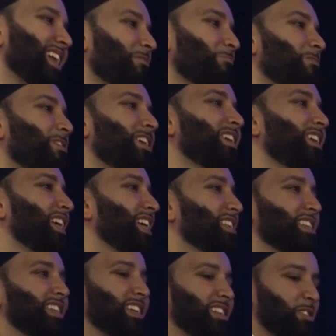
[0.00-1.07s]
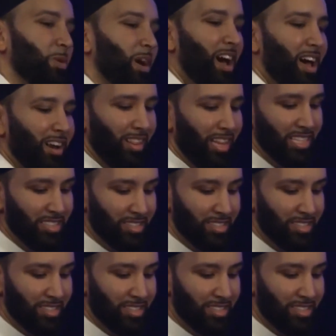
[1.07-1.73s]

that one incident, subhanAllah.